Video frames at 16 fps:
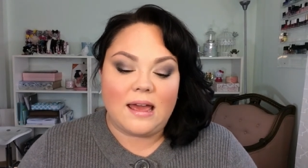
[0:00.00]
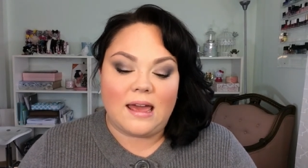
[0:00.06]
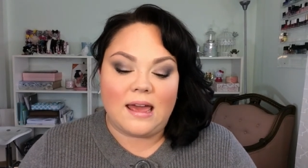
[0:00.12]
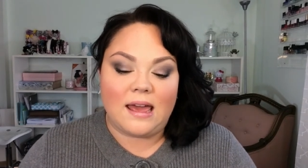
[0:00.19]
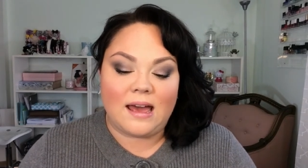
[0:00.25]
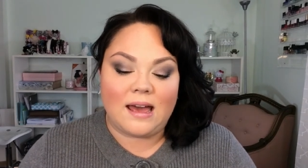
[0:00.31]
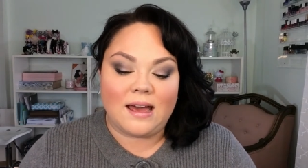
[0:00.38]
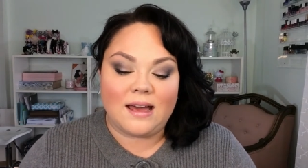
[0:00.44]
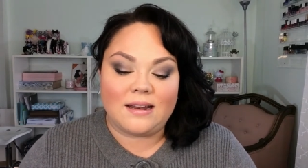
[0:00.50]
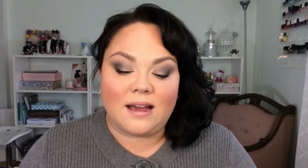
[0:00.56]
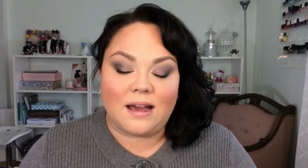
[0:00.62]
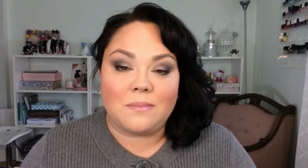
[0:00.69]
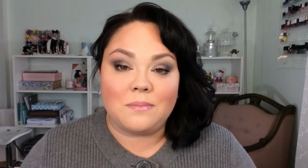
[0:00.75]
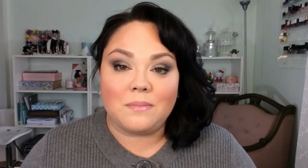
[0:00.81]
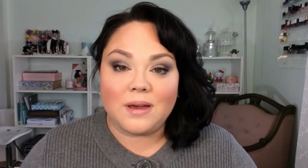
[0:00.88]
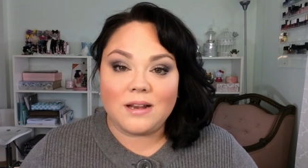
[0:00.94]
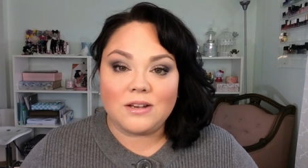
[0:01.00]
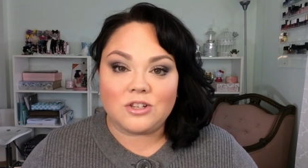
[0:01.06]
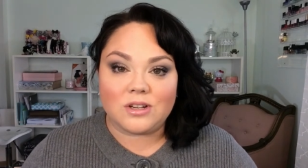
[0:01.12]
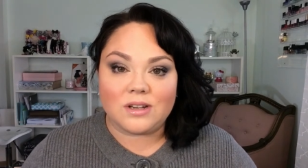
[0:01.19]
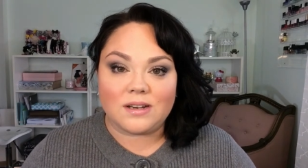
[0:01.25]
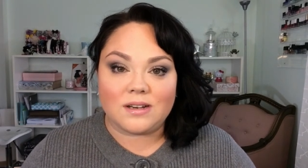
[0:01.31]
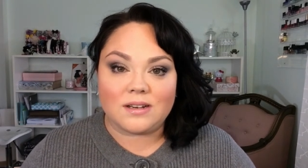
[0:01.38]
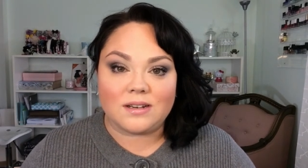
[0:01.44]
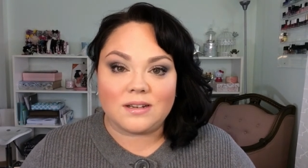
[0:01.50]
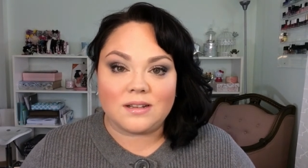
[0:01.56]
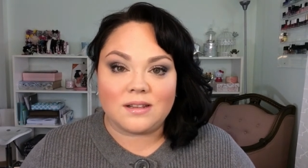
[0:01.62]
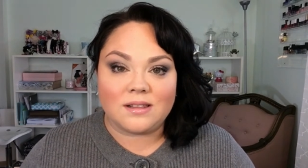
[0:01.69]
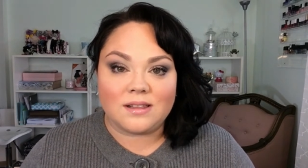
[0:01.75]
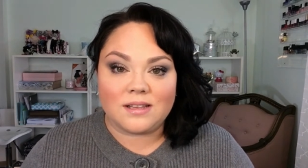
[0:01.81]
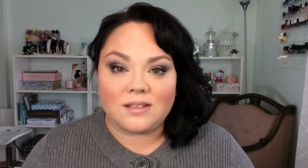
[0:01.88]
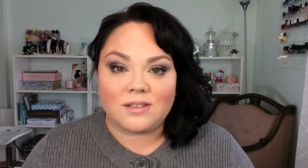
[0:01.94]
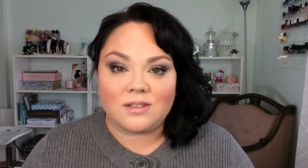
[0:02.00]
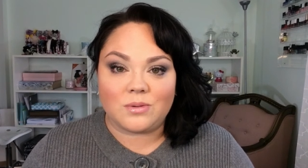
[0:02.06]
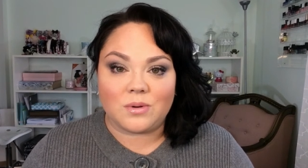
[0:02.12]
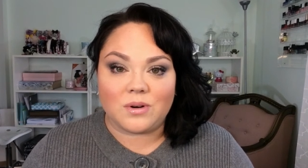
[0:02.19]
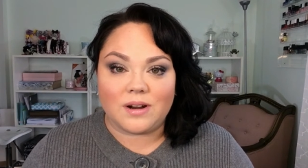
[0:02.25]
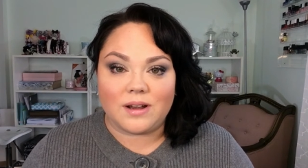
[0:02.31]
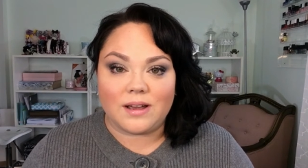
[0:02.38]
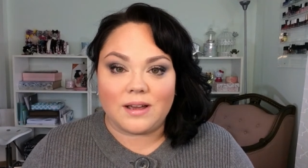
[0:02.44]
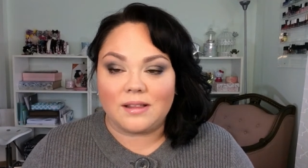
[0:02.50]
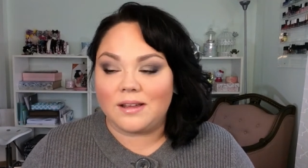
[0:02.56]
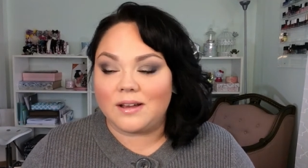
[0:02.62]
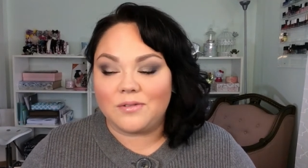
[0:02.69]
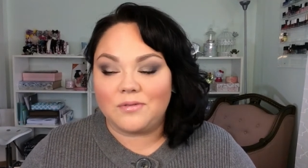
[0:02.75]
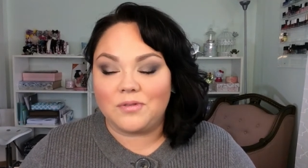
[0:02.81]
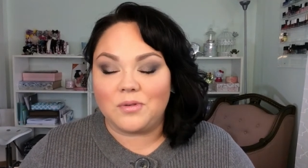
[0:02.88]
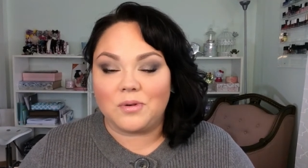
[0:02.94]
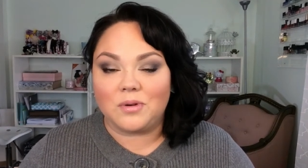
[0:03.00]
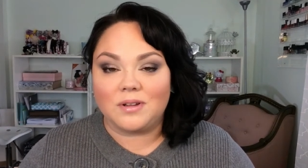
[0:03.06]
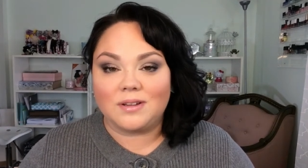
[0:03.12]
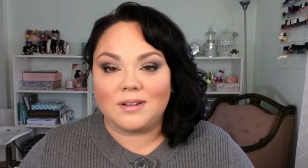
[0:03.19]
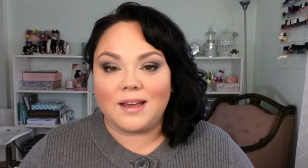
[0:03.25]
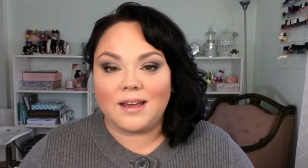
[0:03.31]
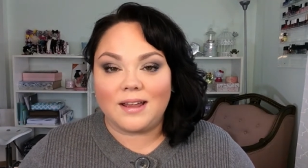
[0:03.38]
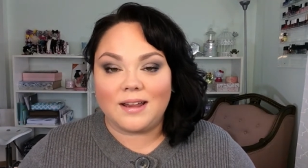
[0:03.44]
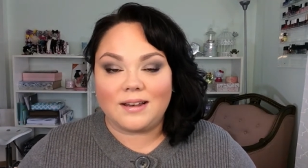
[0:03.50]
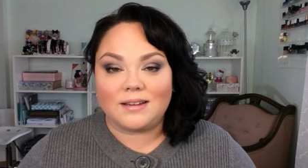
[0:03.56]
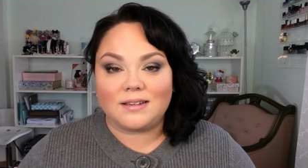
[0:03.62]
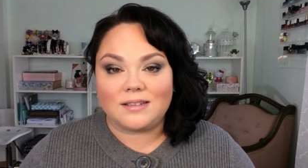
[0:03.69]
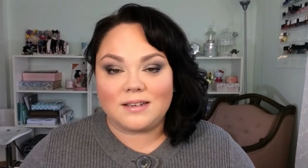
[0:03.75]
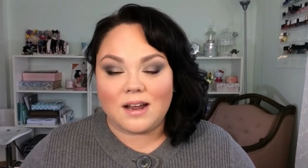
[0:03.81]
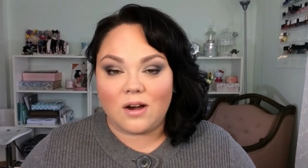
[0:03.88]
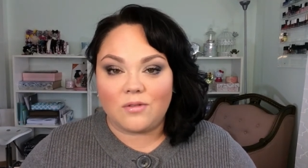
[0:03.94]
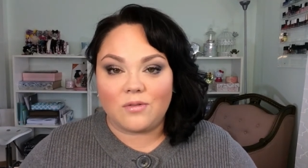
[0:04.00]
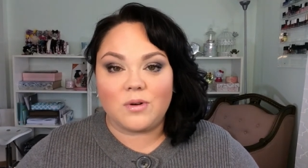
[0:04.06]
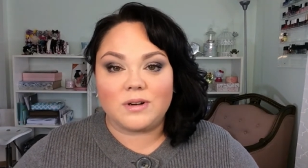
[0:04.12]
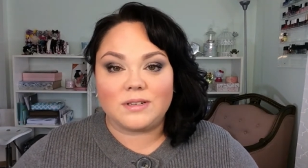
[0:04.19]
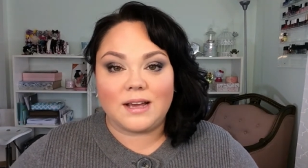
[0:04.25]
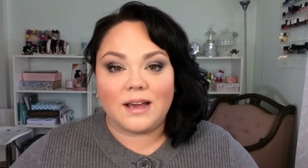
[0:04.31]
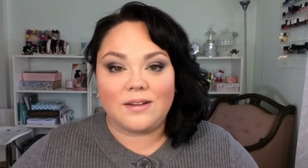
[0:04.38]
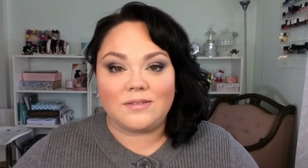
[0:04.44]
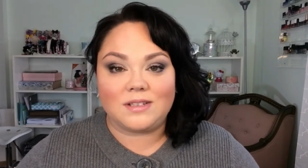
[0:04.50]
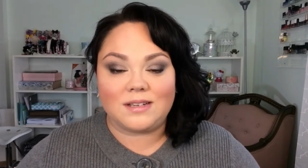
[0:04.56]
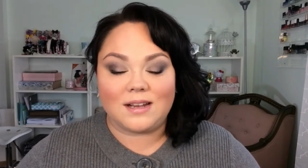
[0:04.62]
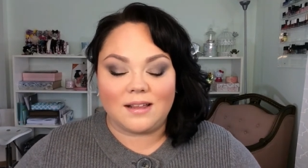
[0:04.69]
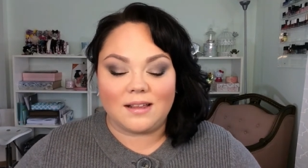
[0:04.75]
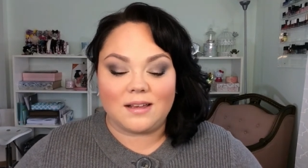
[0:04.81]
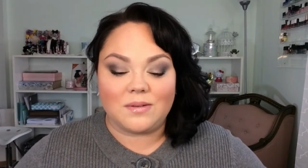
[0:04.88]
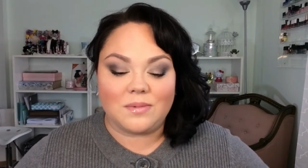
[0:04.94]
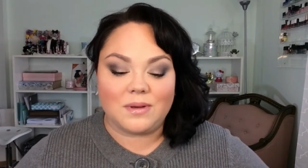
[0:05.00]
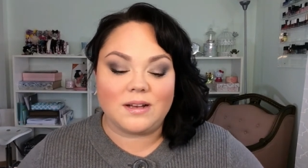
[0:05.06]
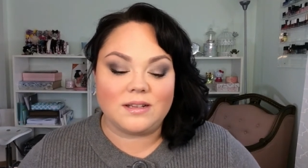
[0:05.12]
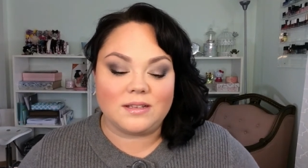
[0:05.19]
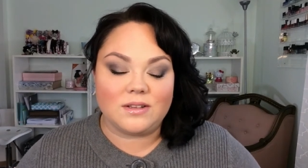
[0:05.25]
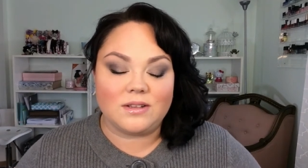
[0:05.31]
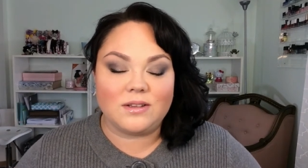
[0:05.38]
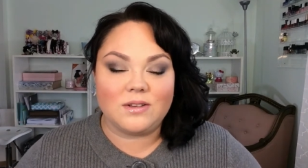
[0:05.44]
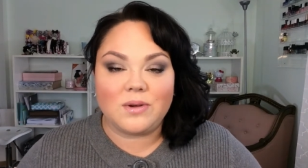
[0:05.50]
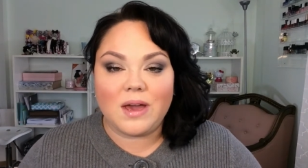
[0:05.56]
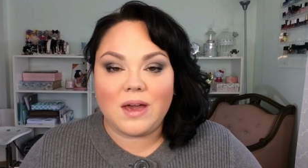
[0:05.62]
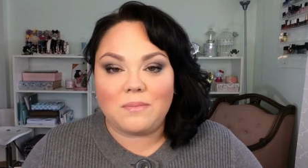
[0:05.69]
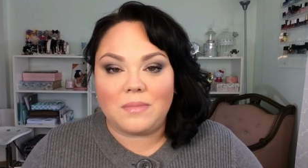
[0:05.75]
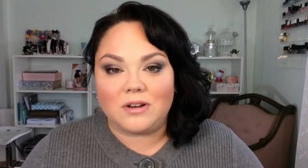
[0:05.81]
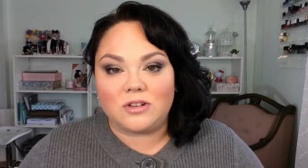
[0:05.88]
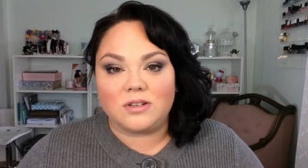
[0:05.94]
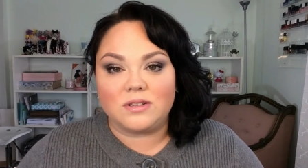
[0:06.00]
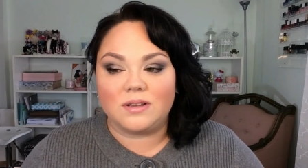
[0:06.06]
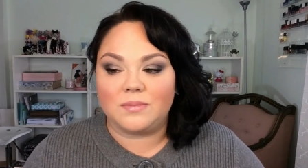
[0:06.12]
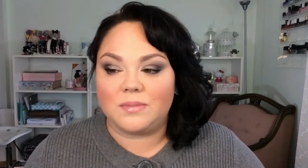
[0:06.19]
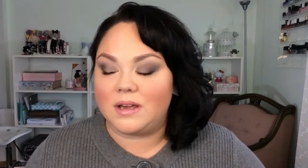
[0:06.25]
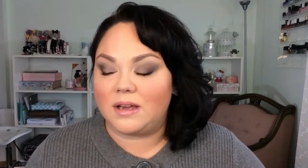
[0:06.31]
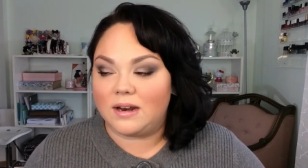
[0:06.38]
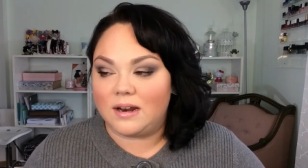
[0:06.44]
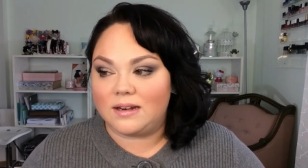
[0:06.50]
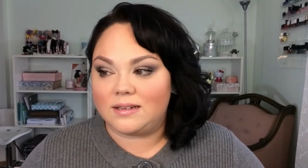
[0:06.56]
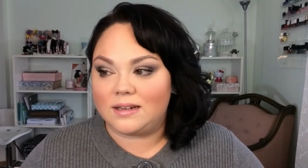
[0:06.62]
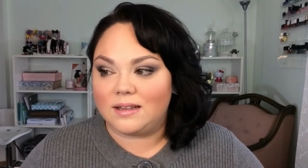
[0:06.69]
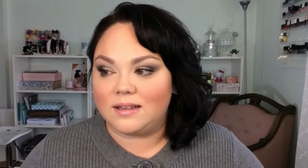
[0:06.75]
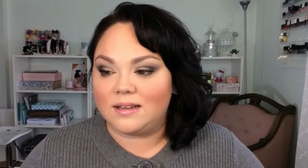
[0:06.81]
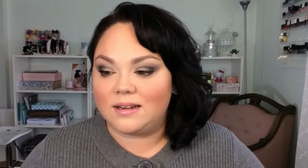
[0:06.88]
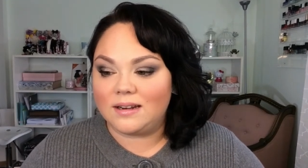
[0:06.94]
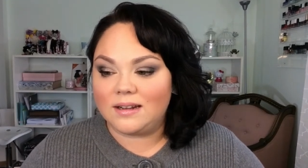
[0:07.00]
And I mentioned this story like a fool, and now of course I have to tell it because you can't mention something and not tell it.